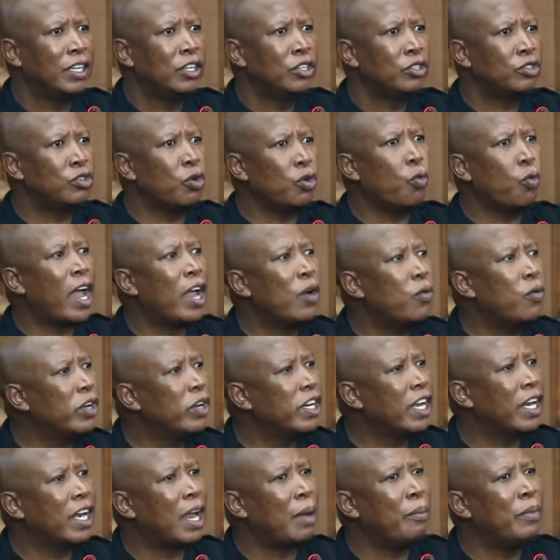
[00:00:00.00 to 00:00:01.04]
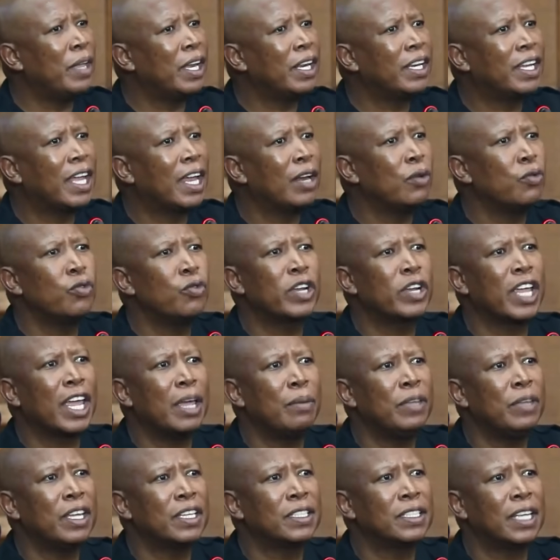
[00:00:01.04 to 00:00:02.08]
So why would an American who
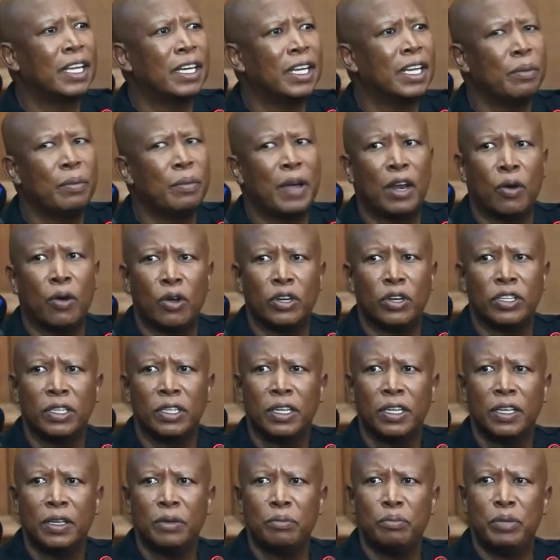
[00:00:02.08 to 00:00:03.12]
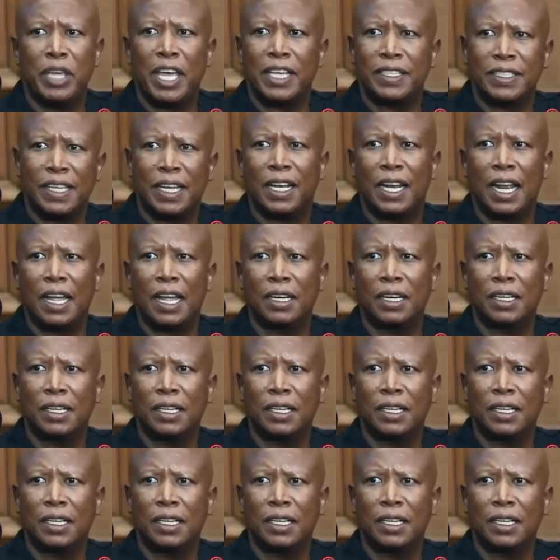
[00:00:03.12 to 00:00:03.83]
came yesterday, my lord, be a settler?